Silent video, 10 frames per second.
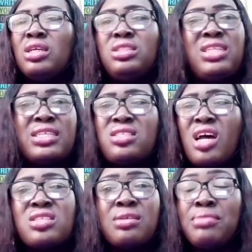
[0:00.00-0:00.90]
This
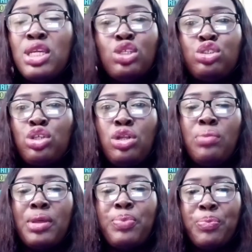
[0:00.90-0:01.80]
doesn't mean you shouldn't
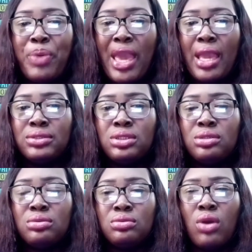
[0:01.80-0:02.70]
be prepared
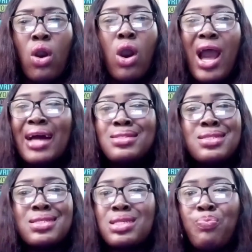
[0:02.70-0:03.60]
or
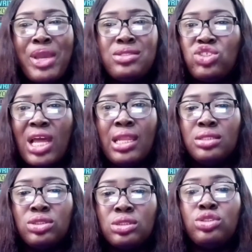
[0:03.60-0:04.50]
anticipate
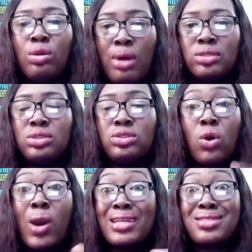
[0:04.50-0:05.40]
challenges. You must.
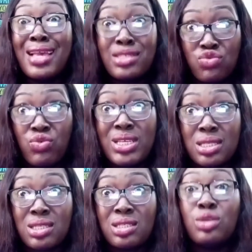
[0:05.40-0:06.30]
Or access
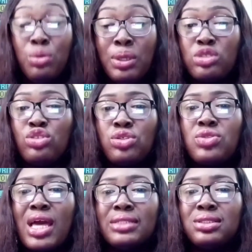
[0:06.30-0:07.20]
risks. You must do
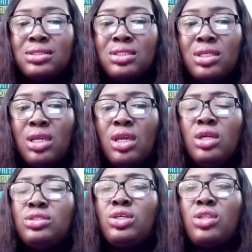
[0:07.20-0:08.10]
that.
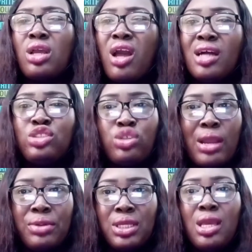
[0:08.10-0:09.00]
To the
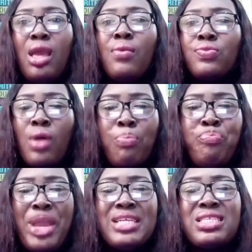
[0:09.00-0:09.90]
contrary, the
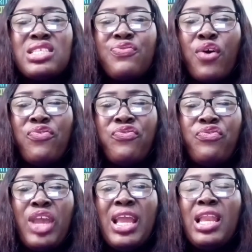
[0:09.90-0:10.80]
basis for
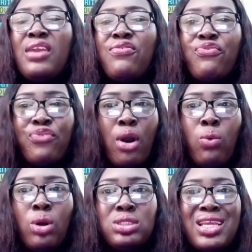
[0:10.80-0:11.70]
failing
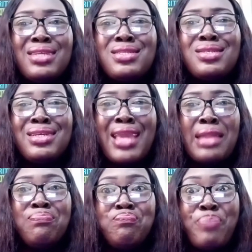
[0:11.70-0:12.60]
forward is to
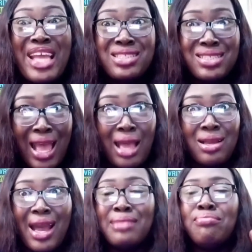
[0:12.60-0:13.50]
get better
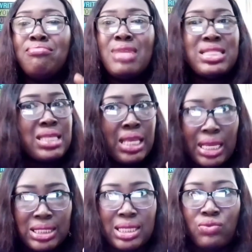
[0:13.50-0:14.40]
at
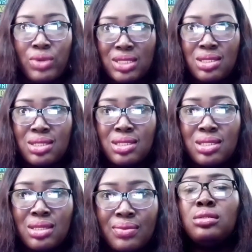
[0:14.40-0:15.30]
mitigating risks.